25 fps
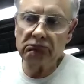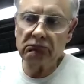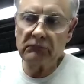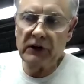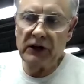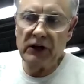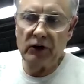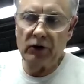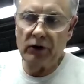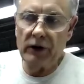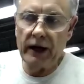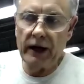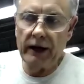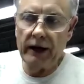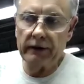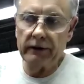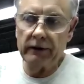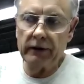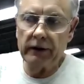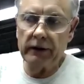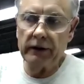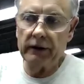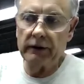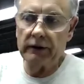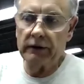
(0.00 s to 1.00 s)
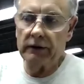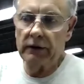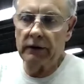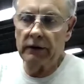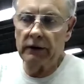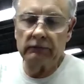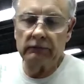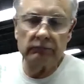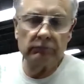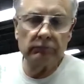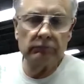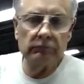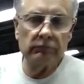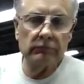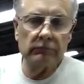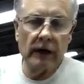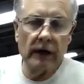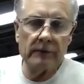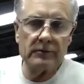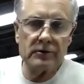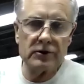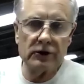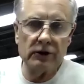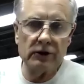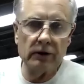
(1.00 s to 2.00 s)
the internet, and uh,
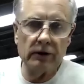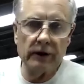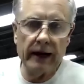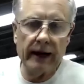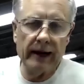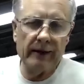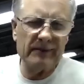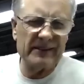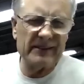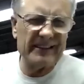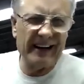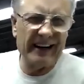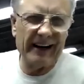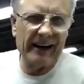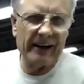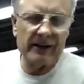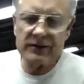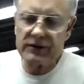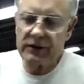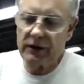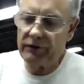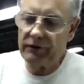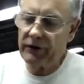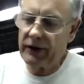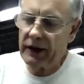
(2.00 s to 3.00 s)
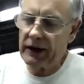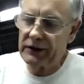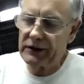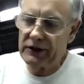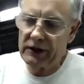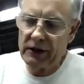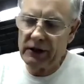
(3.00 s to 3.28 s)
I'm sure Amazon and stuff has.